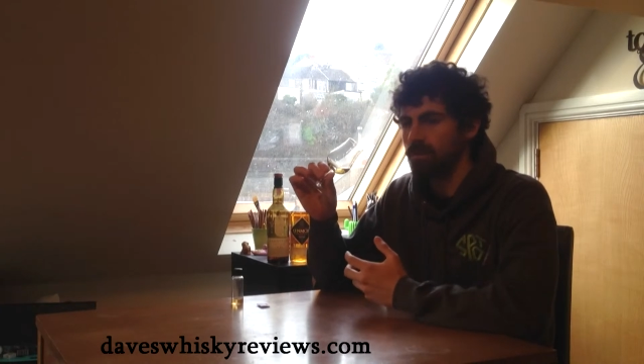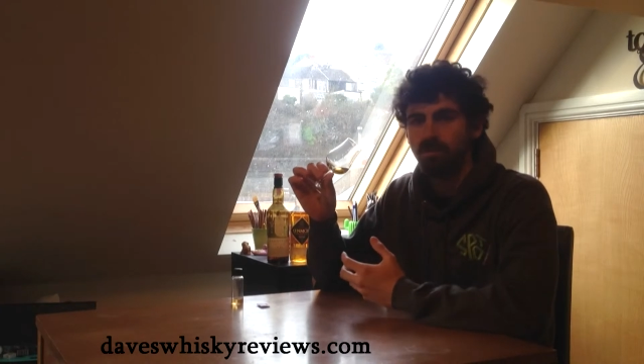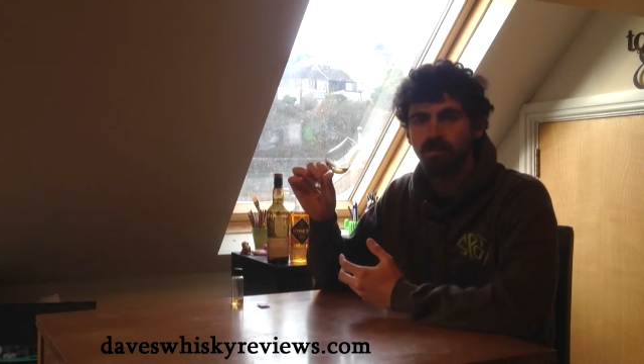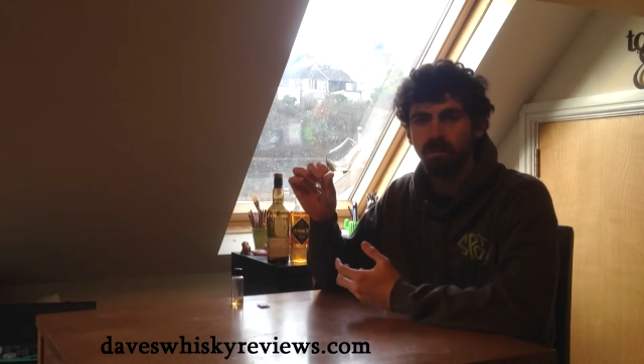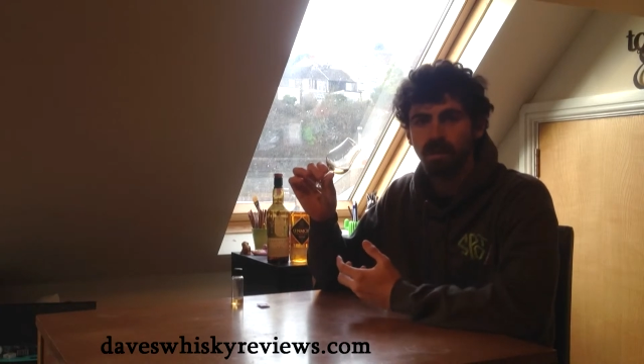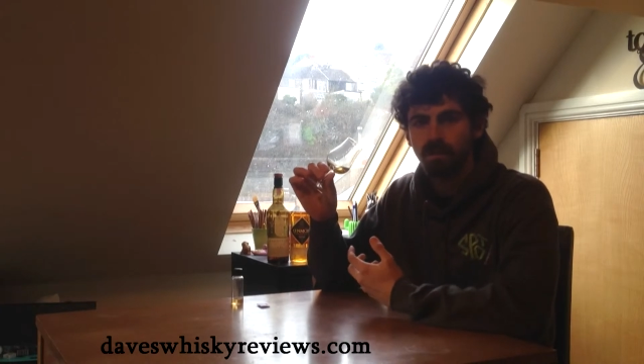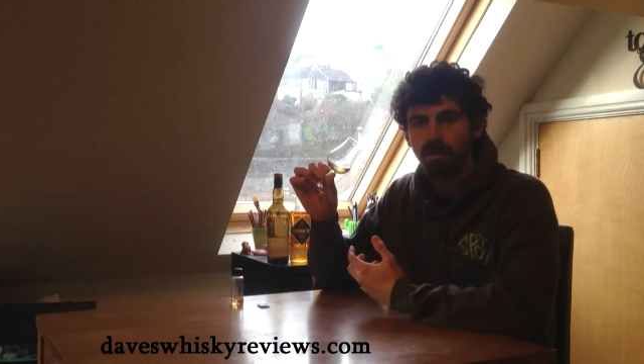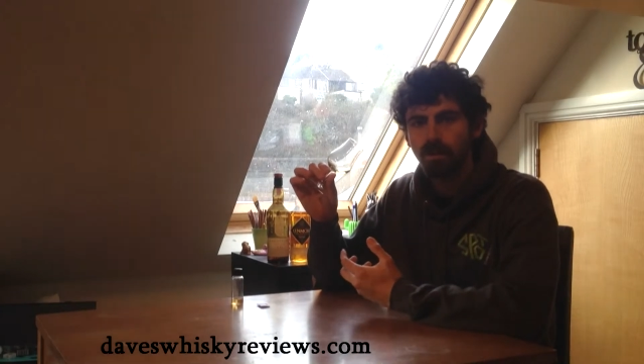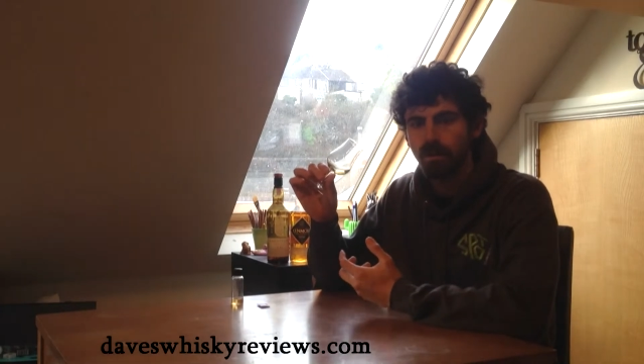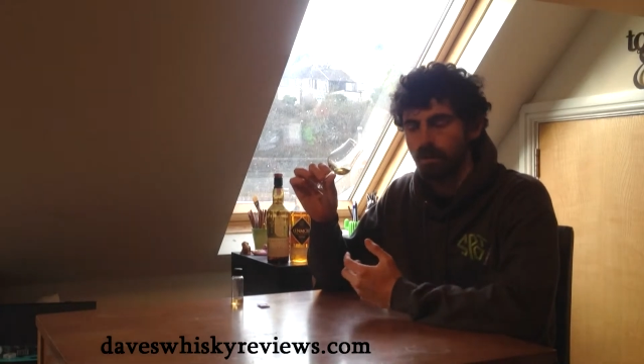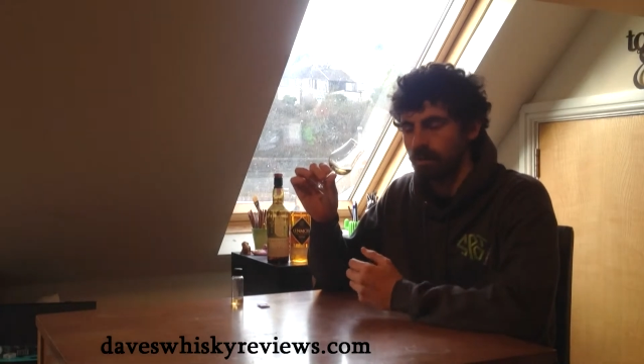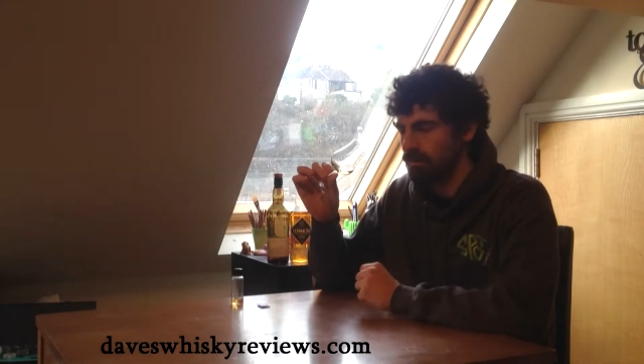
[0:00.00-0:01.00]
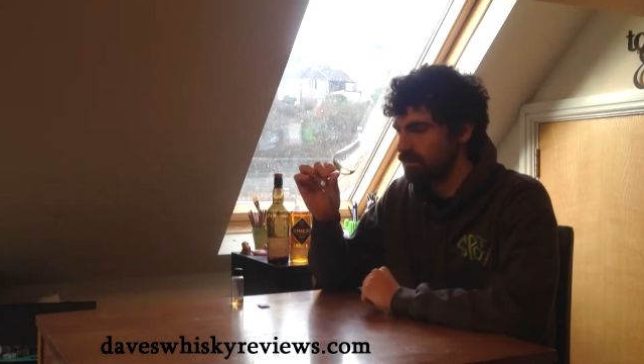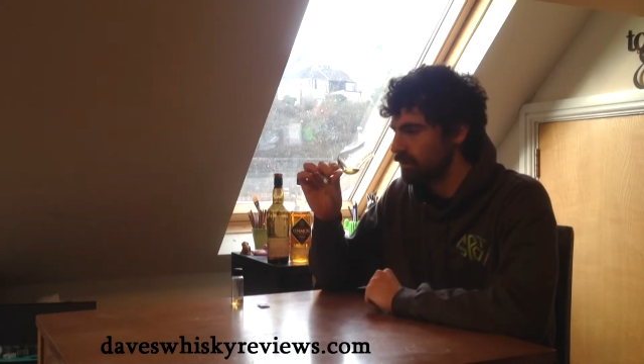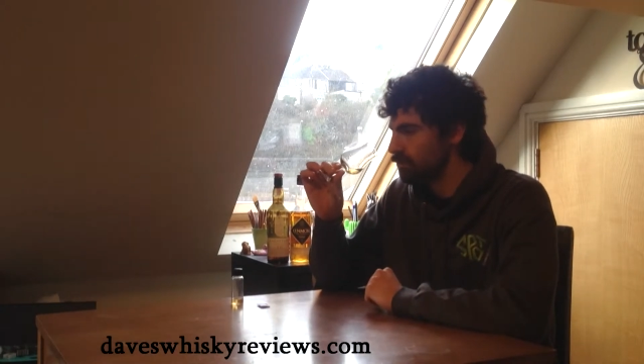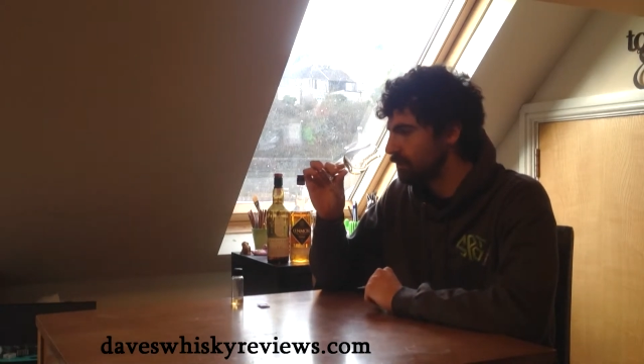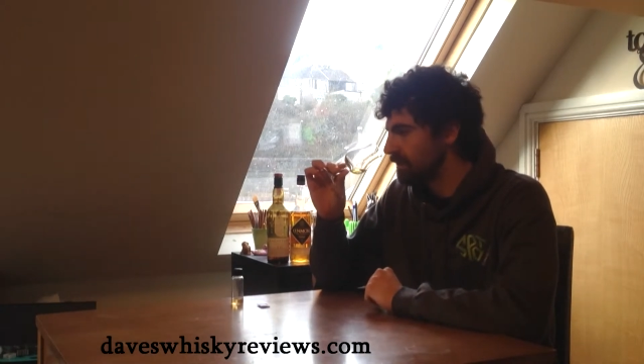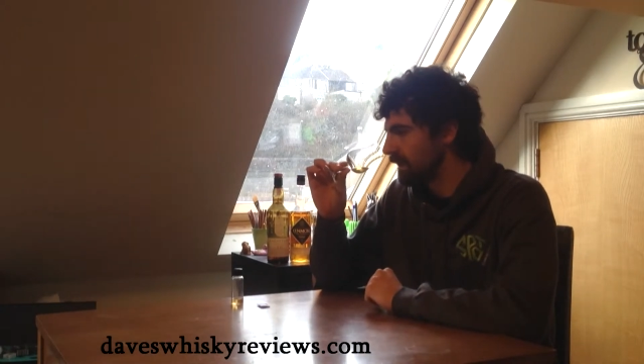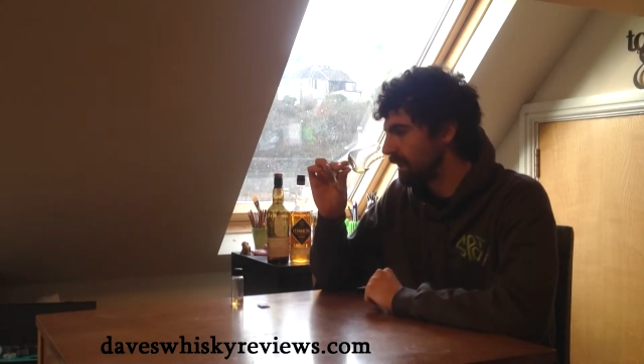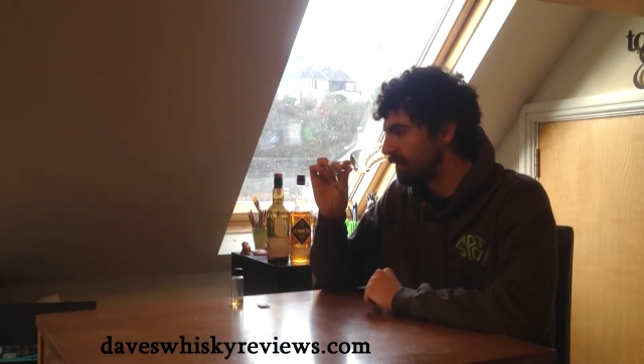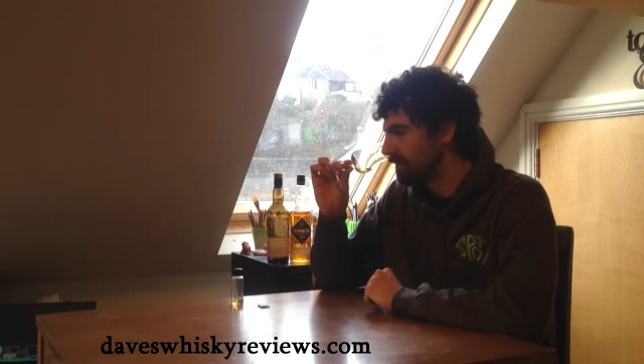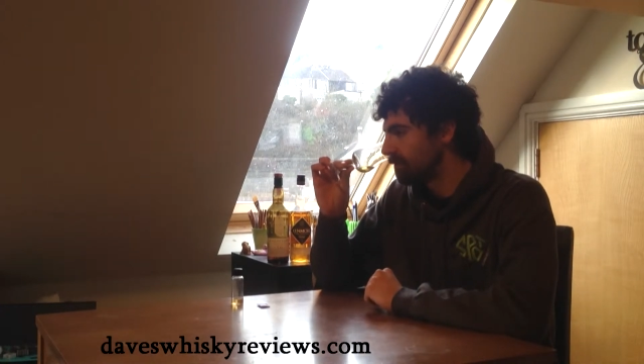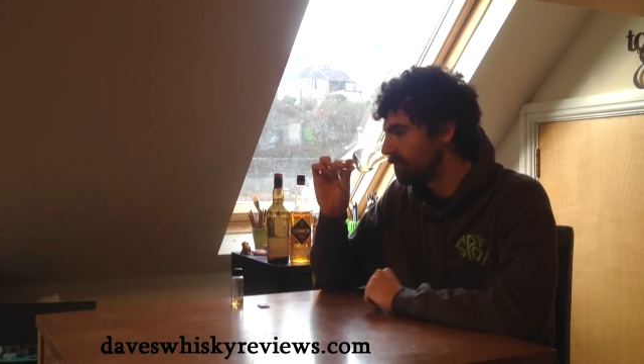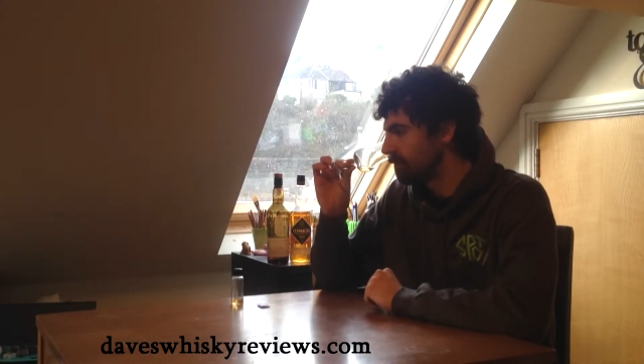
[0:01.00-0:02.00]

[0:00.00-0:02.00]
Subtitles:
some like citrusy lemon.